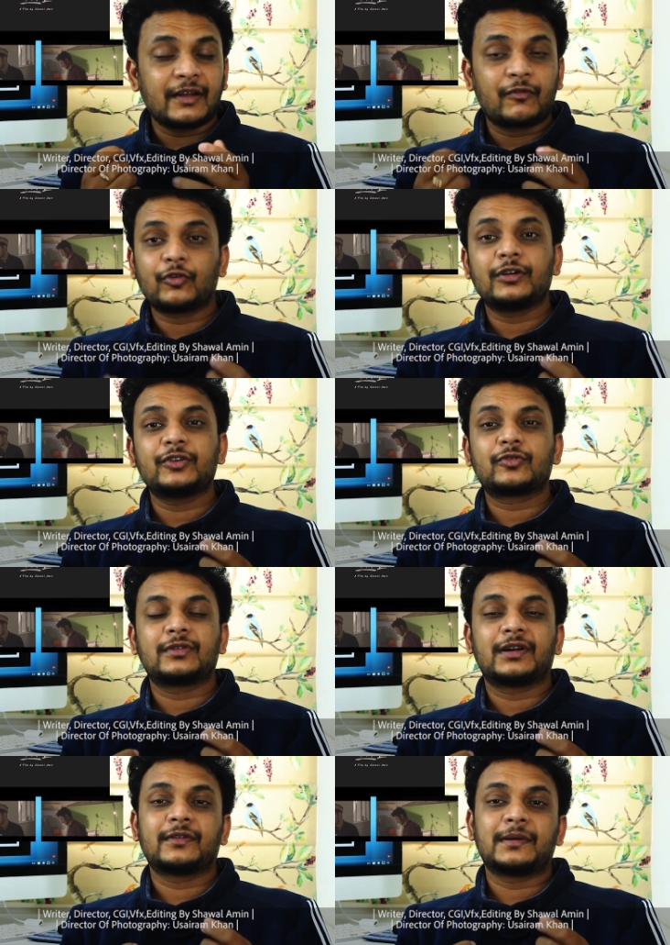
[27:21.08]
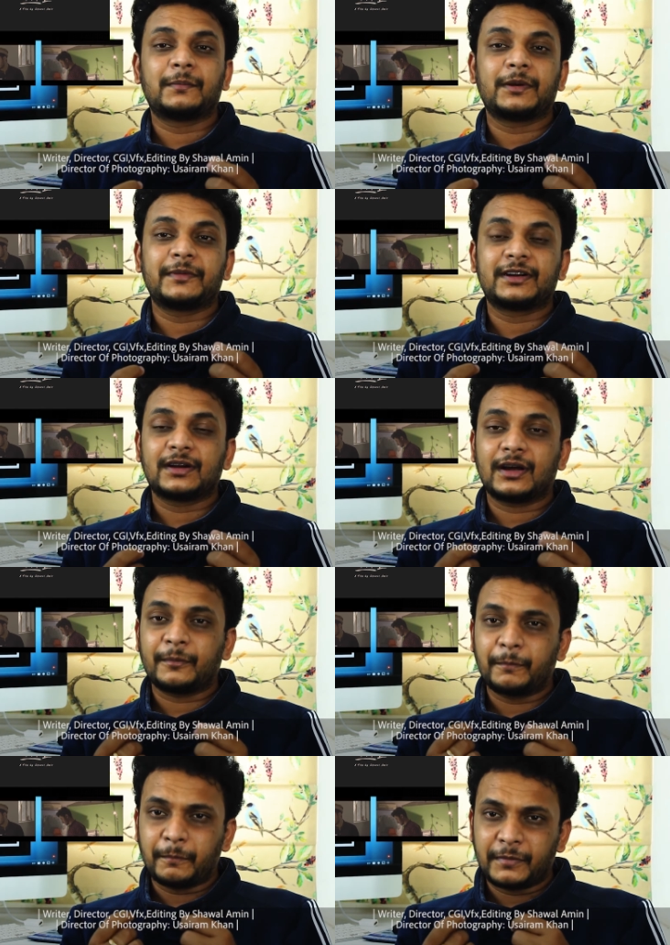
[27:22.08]
If only you could have implemented
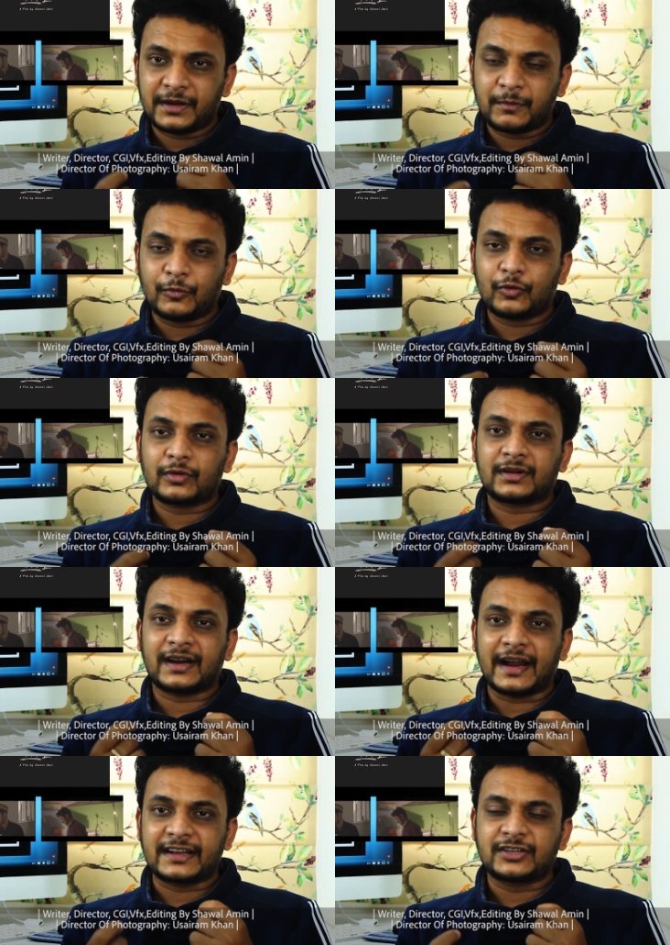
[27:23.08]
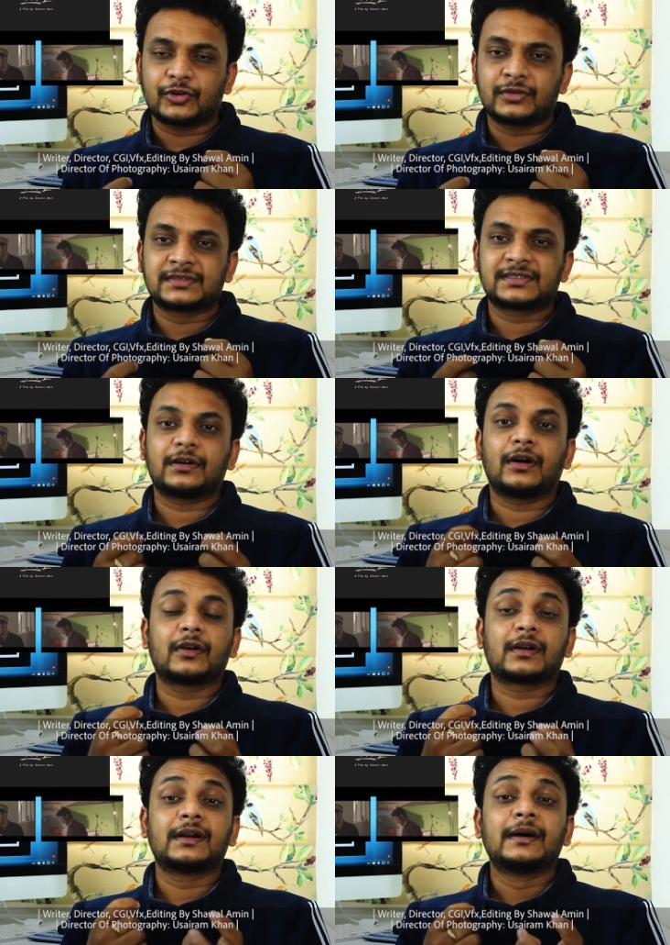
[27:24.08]
a bit more track shots,
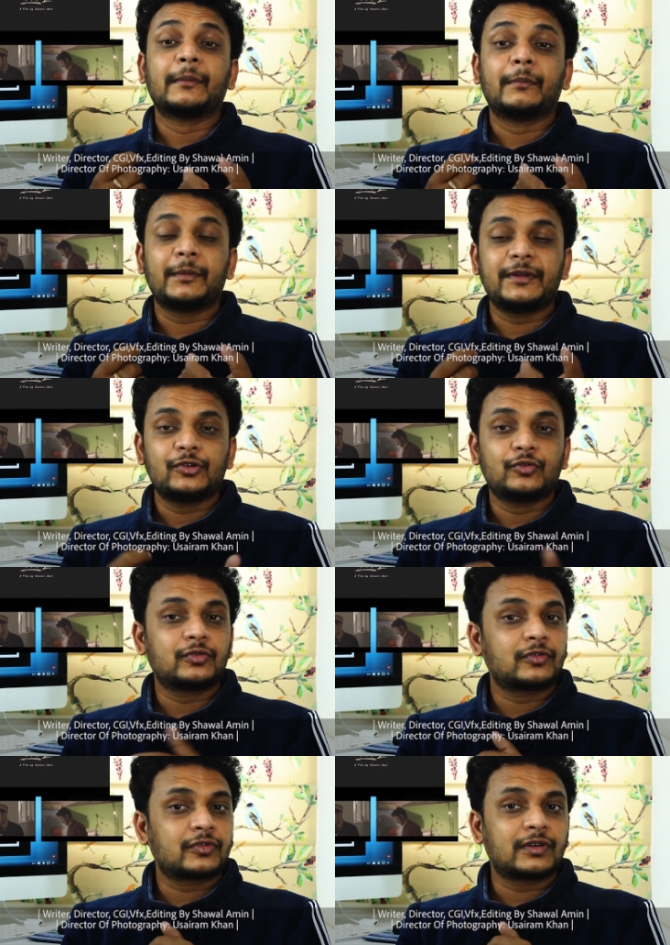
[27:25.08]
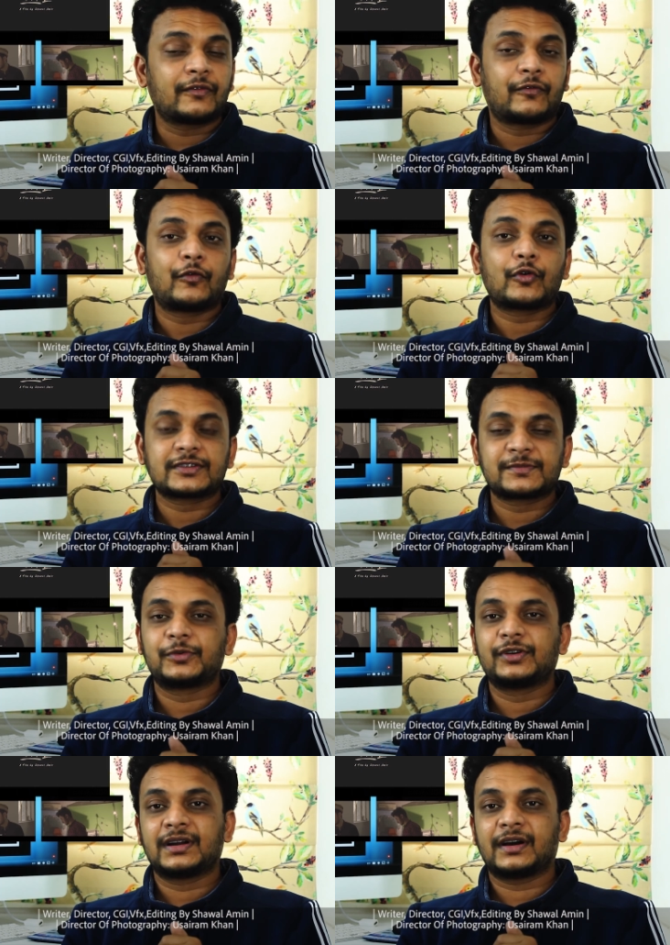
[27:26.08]
or maybe you would have focus
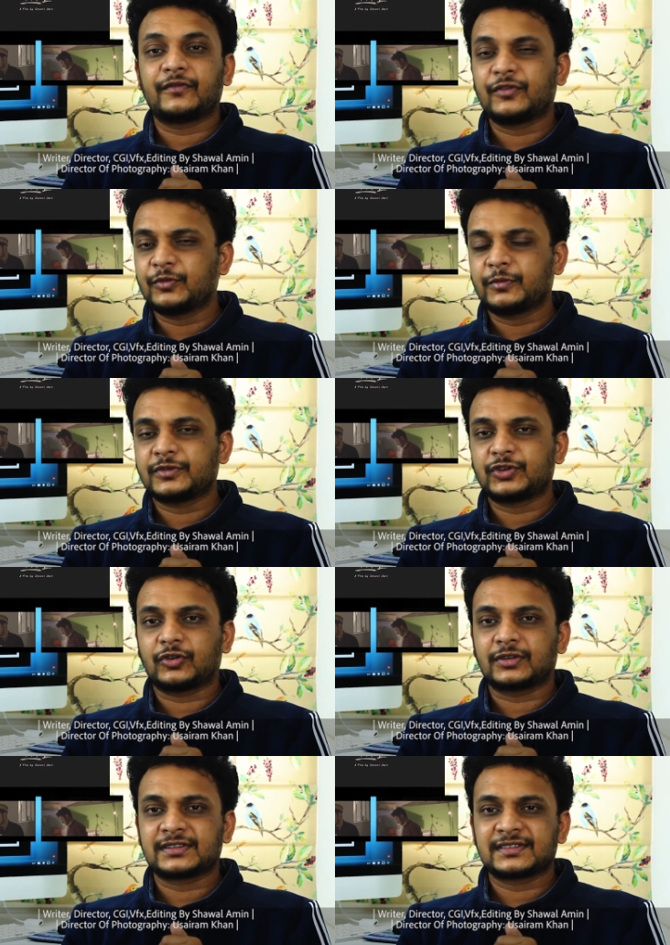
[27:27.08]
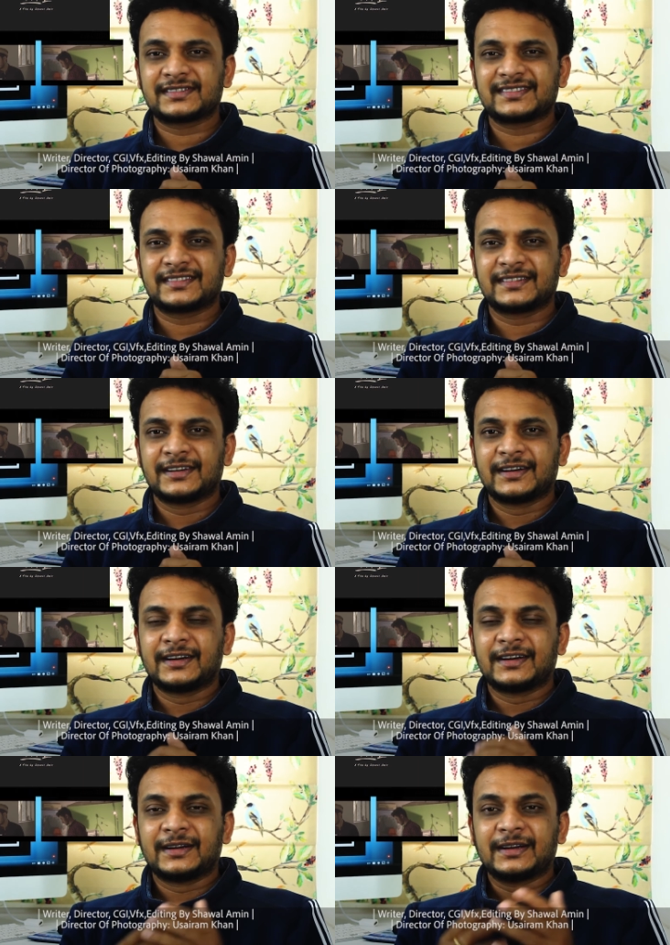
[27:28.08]
pulled a few shots,
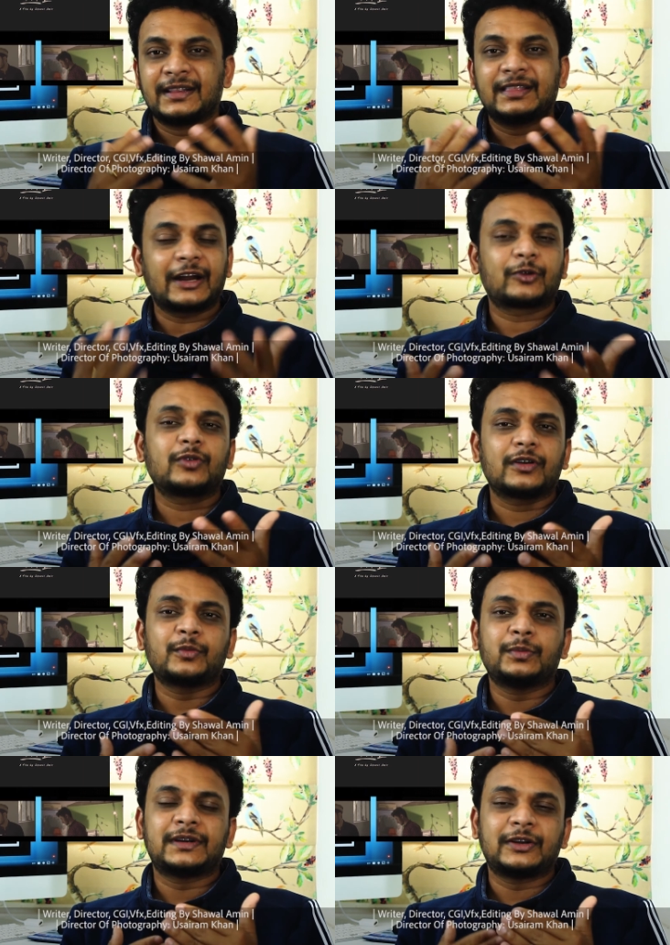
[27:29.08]
that would have